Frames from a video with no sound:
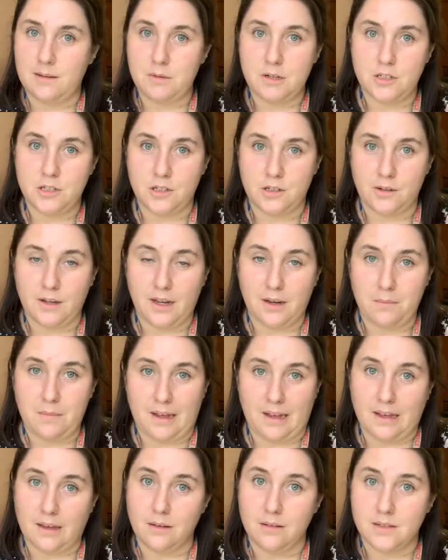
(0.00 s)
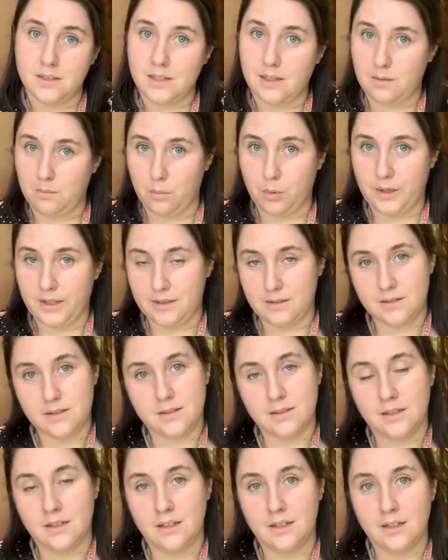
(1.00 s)
I'm going to show you how to make sun prints.
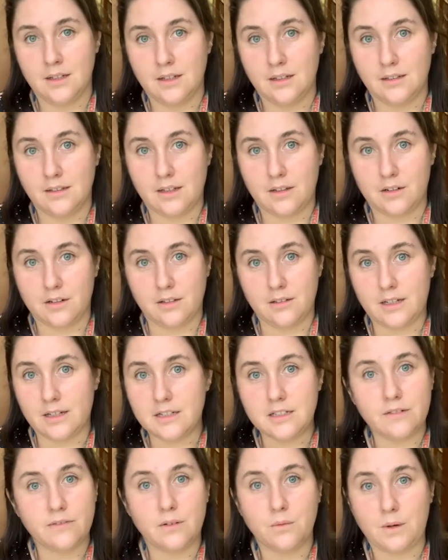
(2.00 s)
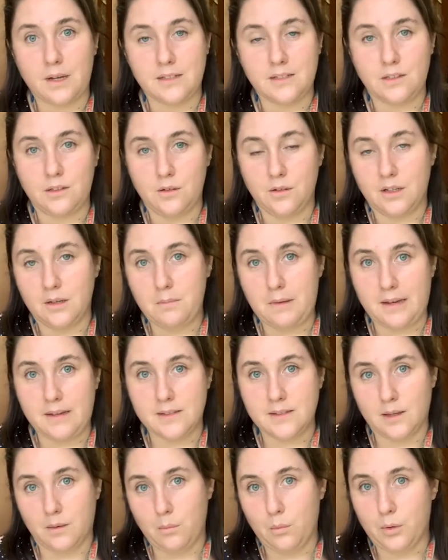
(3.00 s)
Now there are a lot of different ways that you can make
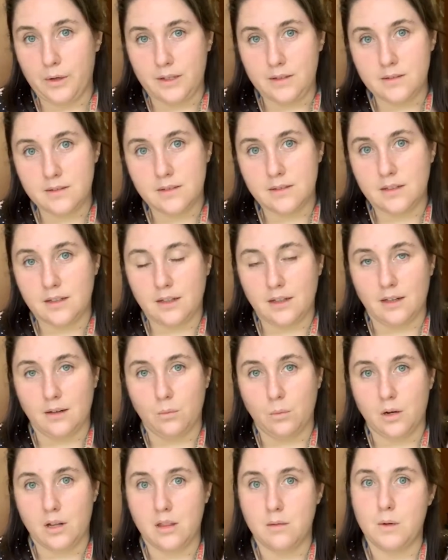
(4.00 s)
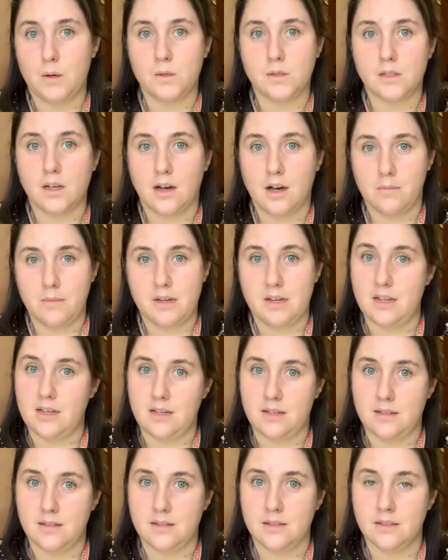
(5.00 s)
sun prints. Uh, one of the most common
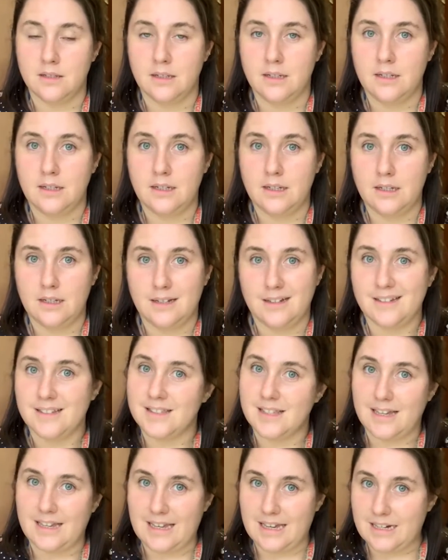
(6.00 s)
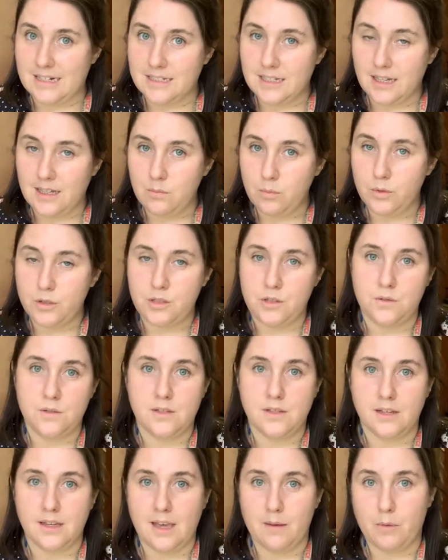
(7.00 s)
is uh, cyanotype which
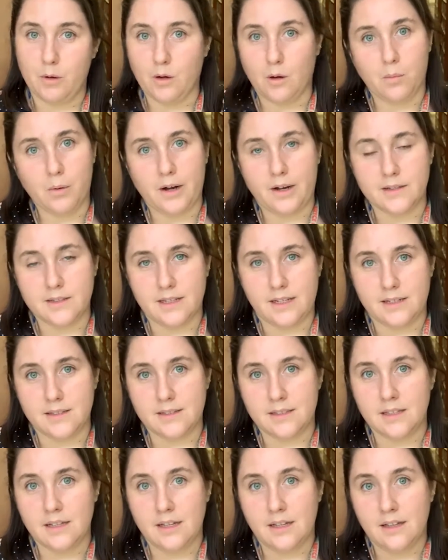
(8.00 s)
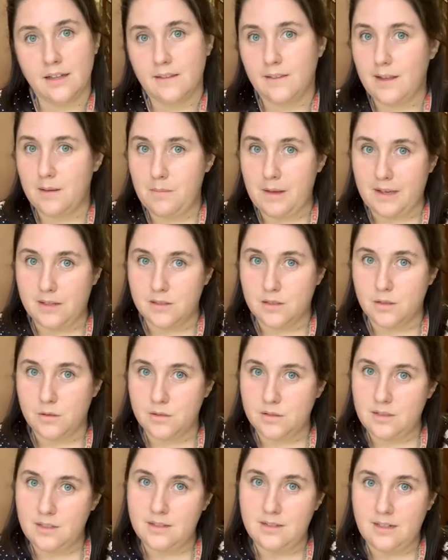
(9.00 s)
uses a chemical process that makes
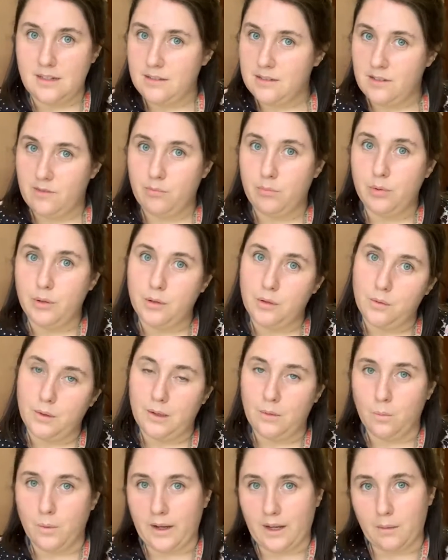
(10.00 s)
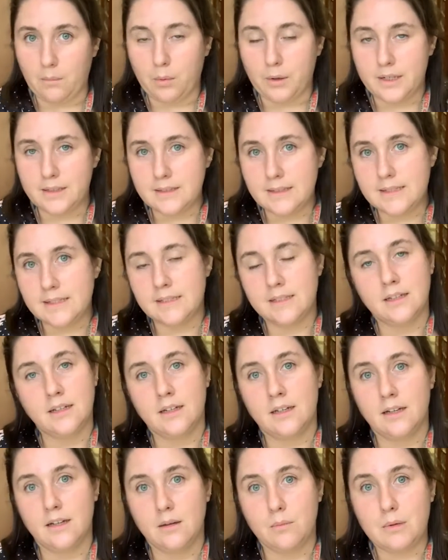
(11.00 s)
those distinctive blue and white prints
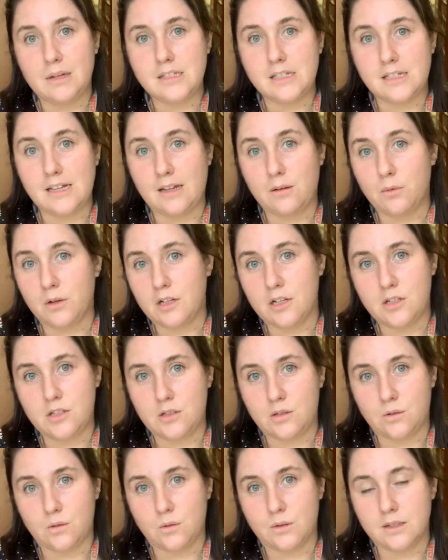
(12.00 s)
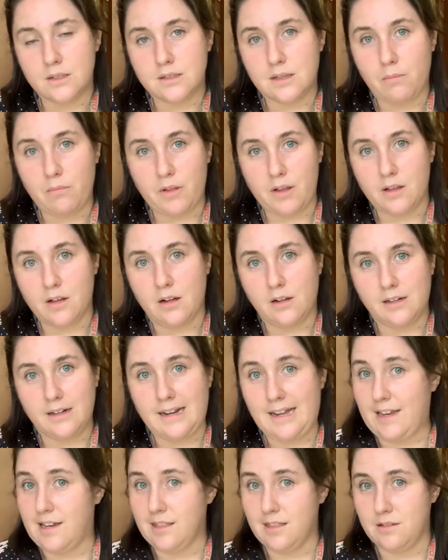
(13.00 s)
but today we're going to do something called an
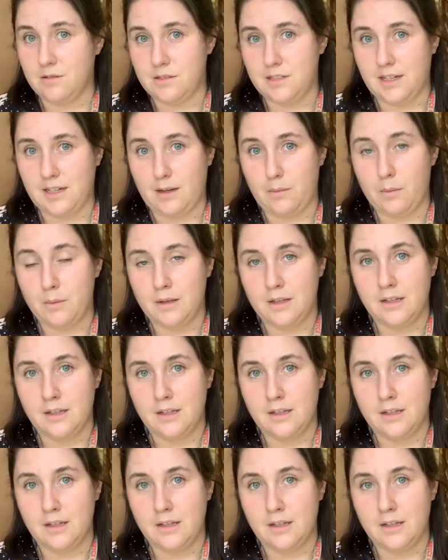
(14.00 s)
anthotype.